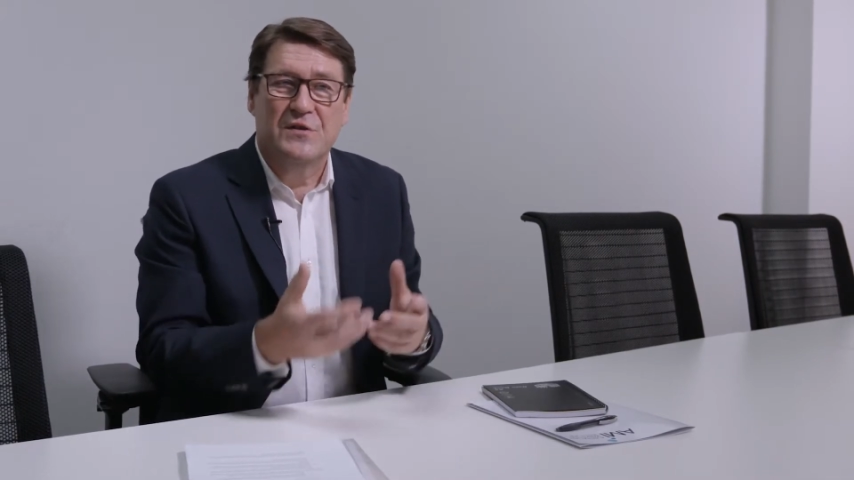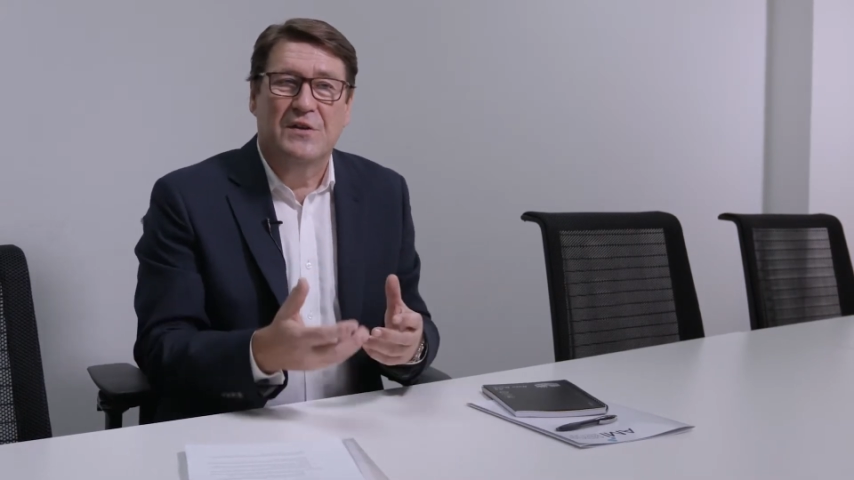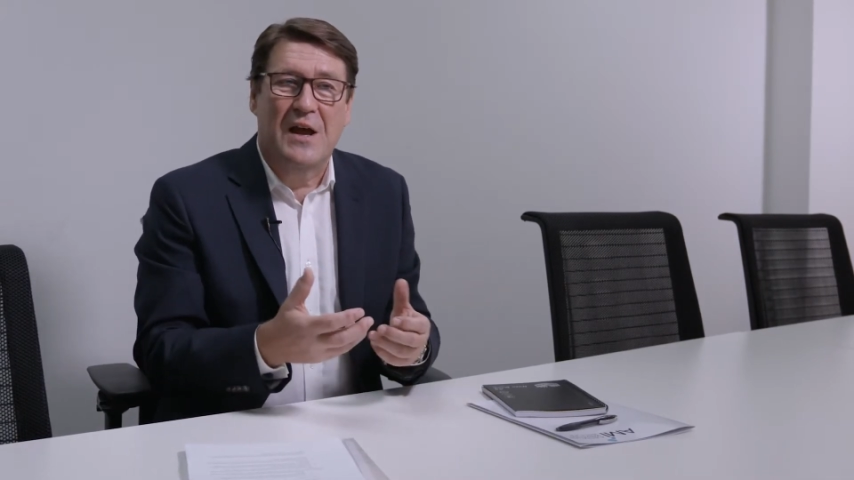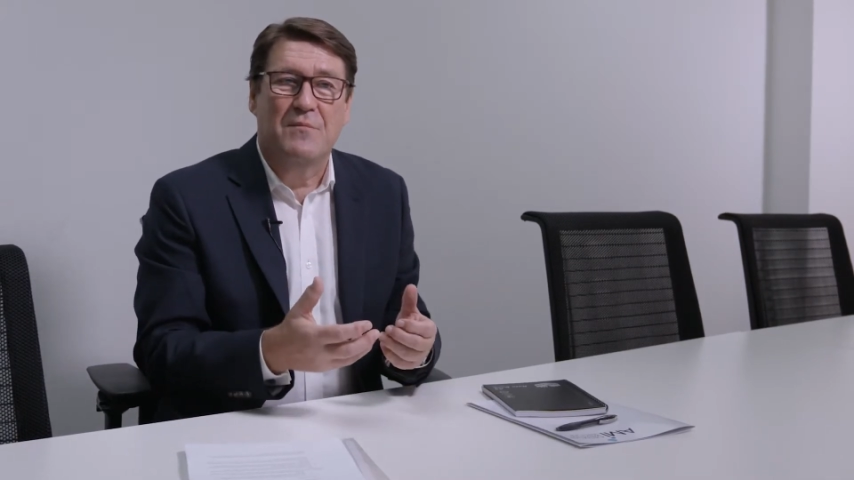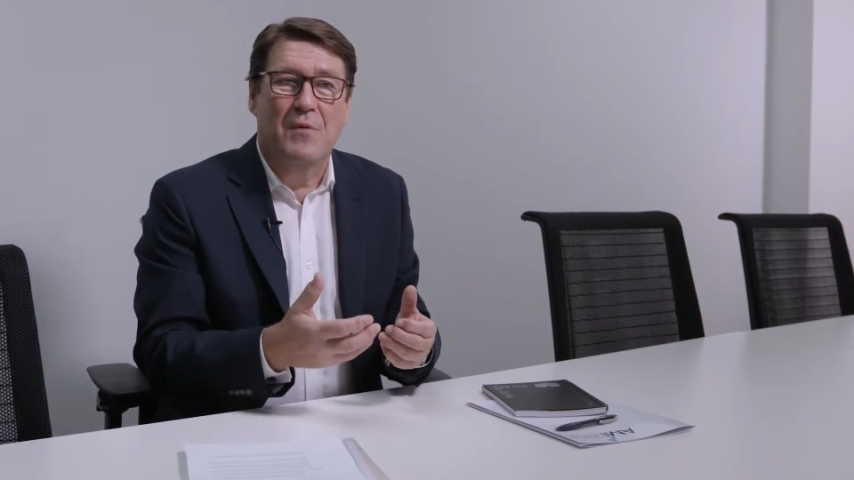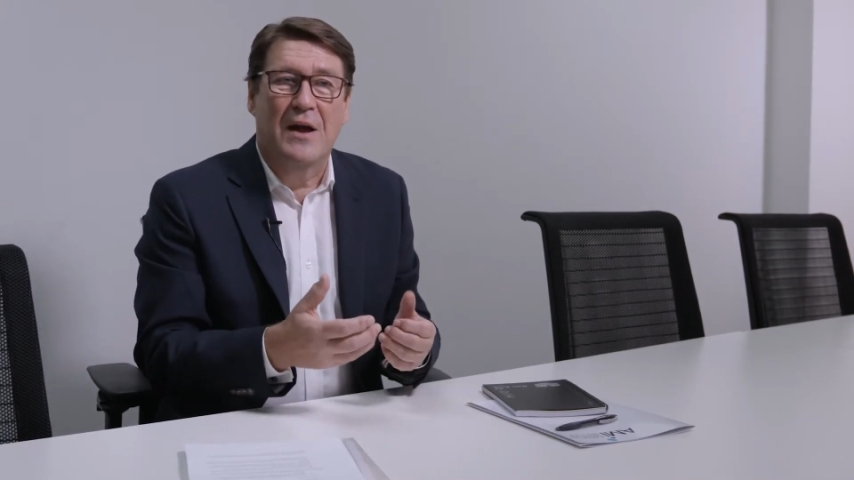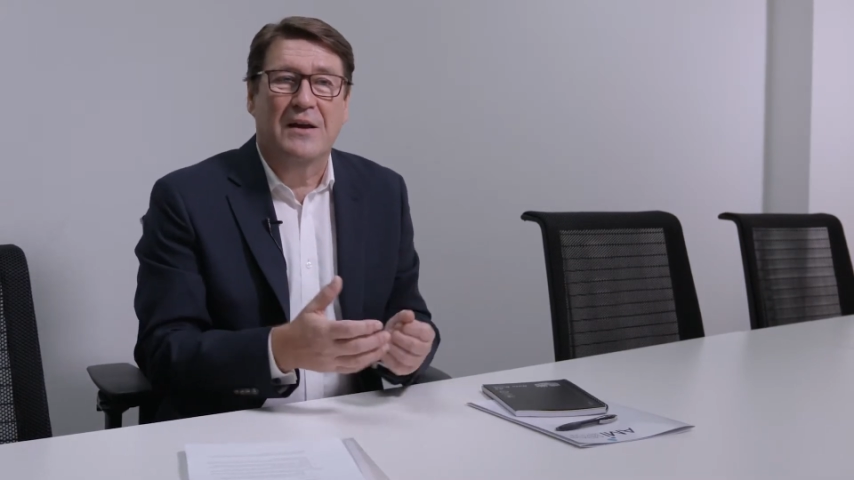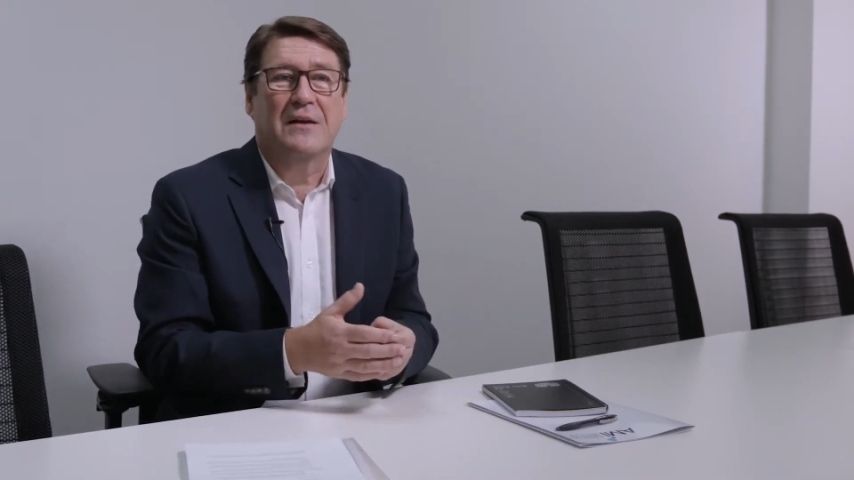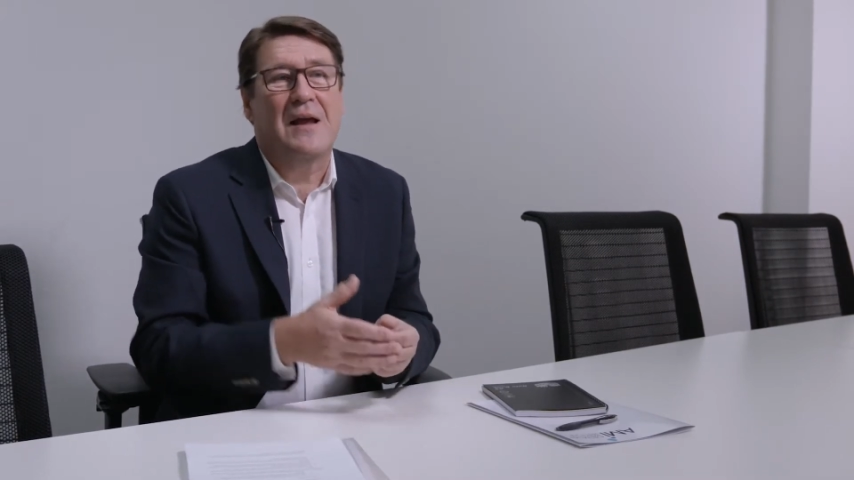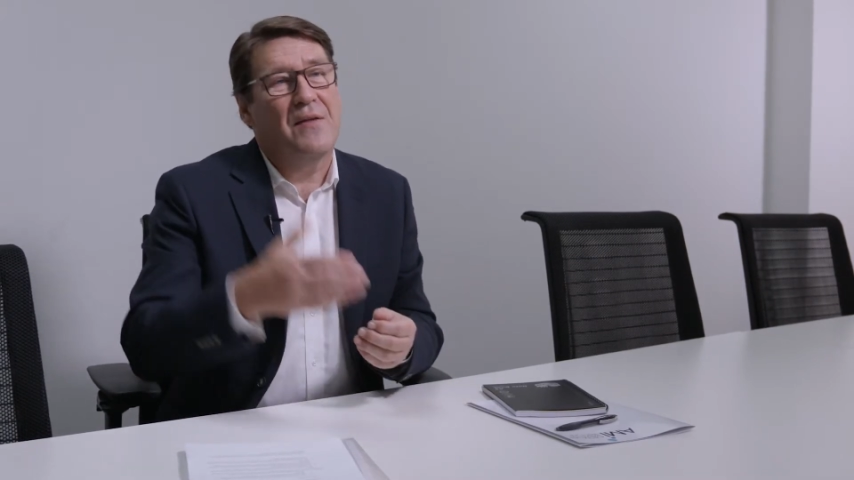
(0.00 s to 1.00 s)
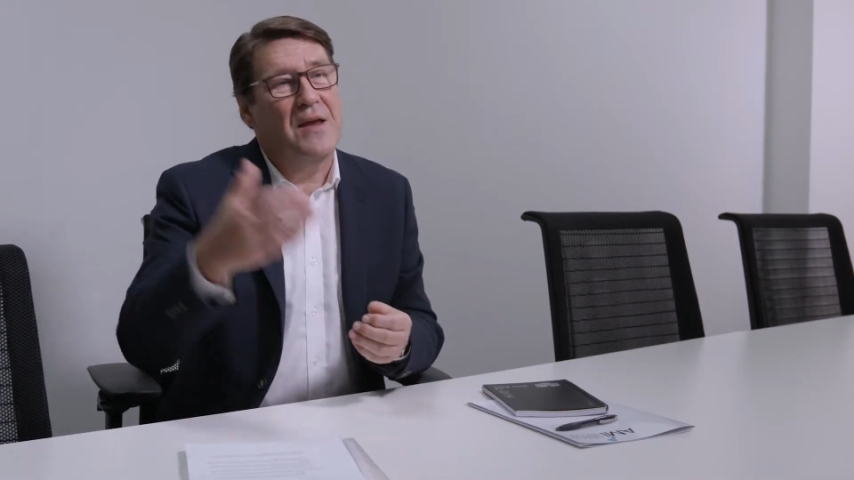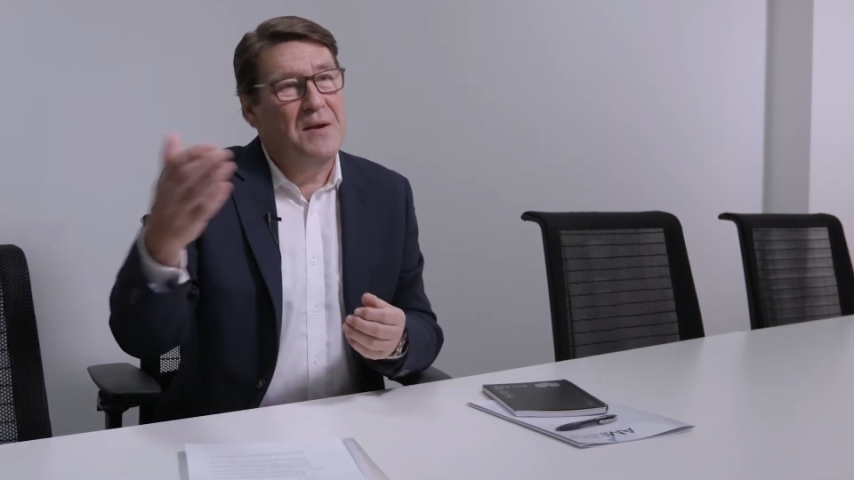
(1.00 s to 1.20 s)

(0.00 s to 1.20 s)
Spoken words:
that they make and how that